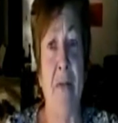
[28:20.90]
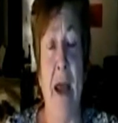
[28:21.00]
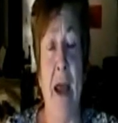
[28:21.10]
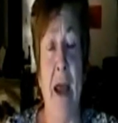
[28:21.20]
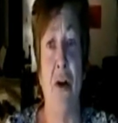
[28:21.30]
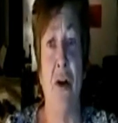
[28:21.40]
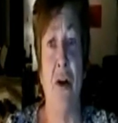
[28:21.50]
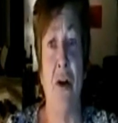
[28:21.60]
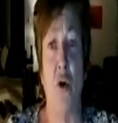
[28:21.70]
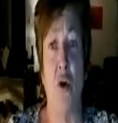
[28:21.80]

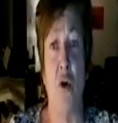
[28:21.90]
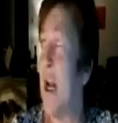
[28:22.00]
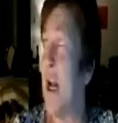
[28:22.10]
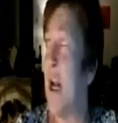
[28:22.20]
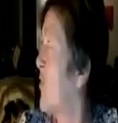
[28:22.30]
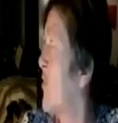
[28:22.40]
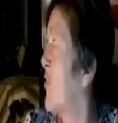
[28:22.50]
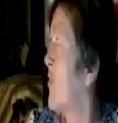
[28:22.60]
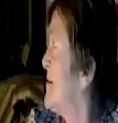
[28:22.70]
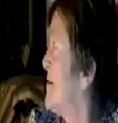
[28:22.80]
negotiated with us,
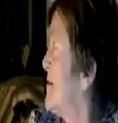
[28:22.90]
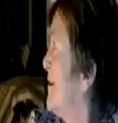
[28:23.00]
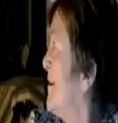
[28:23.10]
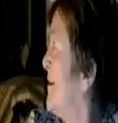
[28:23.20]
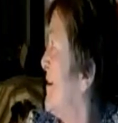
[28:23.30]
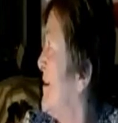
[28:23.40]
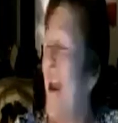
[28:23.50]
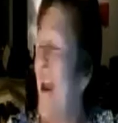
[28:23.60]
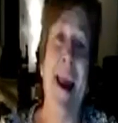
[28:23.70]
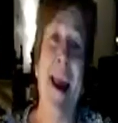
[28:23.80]

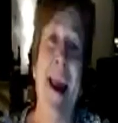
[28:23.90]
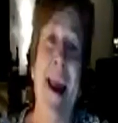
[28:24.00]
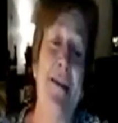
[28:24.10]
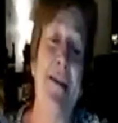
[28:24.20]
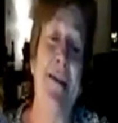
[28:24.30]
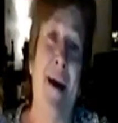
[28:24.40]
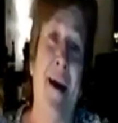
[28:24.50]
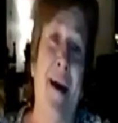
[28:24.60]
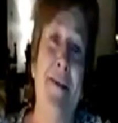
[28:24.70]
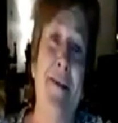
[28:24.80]
and
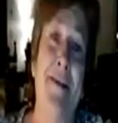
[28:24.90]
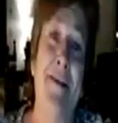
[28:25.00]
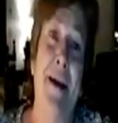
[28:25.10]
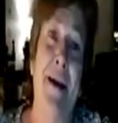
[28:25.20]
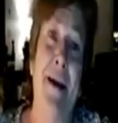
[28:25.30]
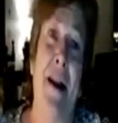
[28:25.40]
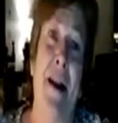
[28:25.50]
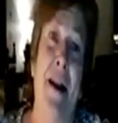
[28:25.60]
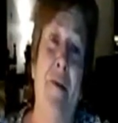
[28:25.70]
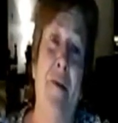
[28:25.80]
that they had
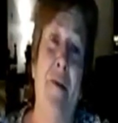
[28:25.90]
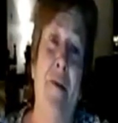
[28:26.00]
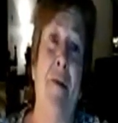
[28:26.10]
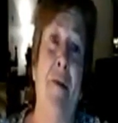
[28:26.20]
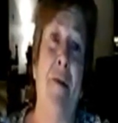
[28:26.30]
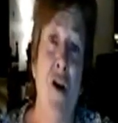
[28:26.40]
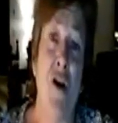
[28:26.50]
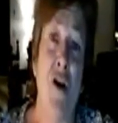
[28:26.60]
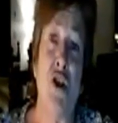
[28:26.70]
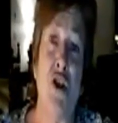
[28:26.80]
been
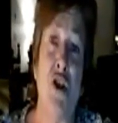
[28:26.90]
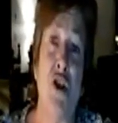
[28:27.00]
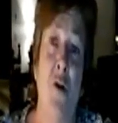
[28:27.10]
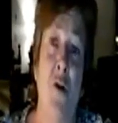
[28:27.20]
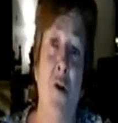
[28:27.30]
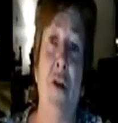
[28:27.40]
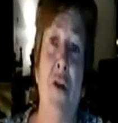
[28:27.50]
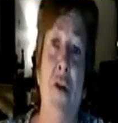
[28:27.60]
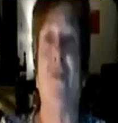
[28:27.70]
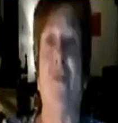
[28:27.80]
negotiating with the
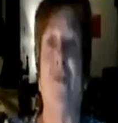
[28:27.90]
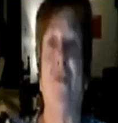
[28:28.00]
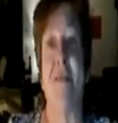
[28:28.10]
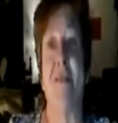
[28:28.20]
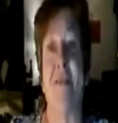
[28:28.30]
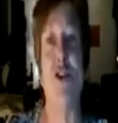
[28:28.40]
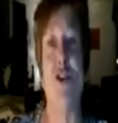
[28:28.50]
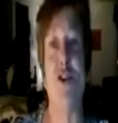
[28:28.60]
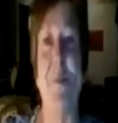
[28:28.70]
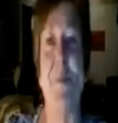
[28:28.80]

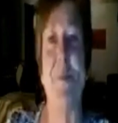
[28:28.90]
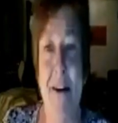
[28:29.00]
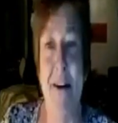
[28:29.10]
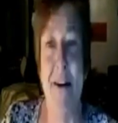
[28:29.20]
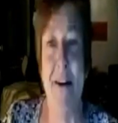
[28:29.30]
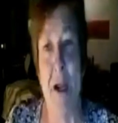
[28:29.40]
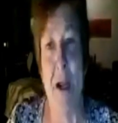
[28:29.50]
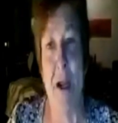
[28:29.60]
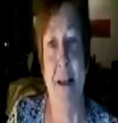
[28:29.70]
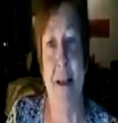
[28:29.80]
distinctions-based
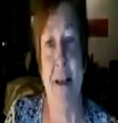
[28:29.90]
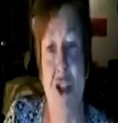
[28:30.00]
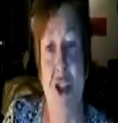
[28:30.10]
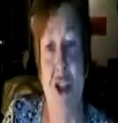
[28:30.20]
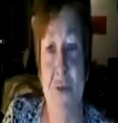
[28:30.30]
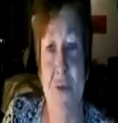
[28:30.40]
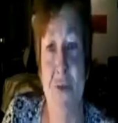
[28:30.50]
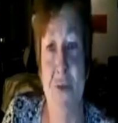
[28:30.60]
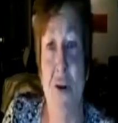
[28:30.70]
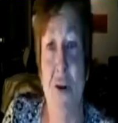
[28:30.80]
organizations for
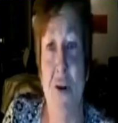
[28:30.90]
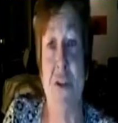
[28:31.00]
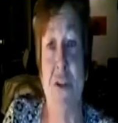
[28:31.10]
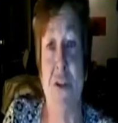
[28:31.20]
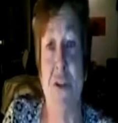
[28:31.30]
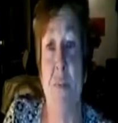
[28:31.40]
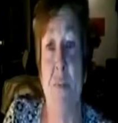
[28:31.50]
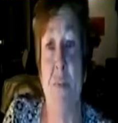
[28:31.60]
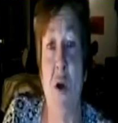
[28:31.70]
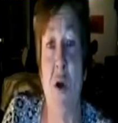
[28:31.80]
6 months
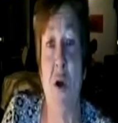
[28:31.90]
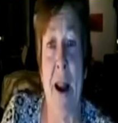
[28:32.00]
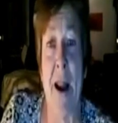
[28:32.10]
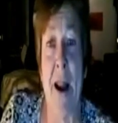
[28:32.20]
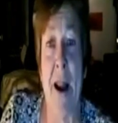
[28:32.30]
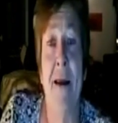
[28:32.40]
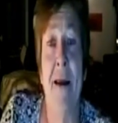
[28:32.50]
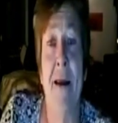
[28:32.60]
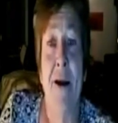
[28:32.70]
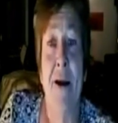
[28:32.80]
already.
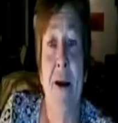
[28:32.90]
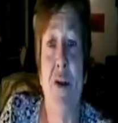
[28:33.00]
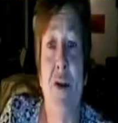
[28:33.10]
So